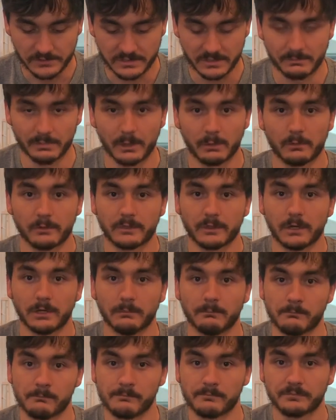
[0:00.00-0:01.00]
to putt with
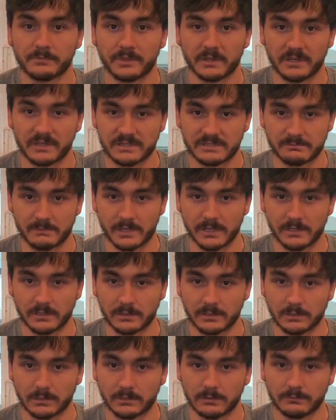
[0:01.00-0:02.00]
the
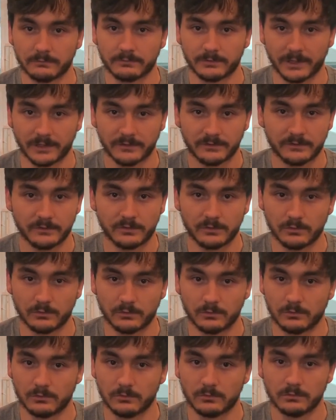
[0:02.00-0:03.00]
Discmania Flex
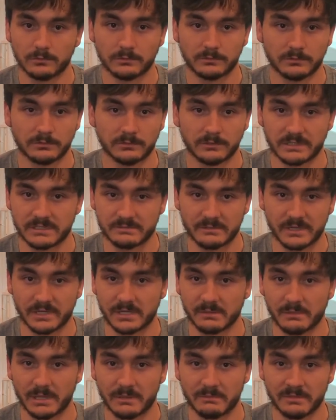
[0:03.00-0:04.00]
2 Discmania
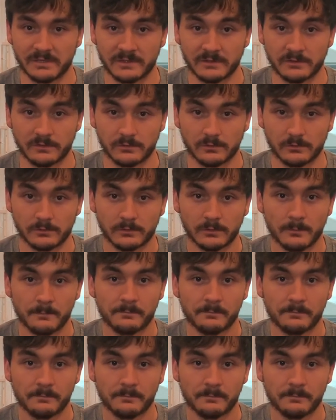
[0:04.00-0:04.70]
made P2s,